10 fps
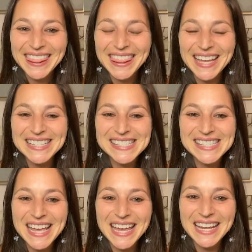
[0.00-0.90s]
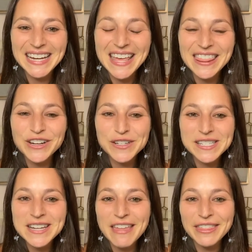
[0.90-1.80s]
that said, "There is
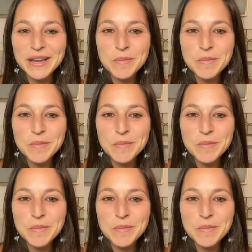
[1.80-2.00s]
nothing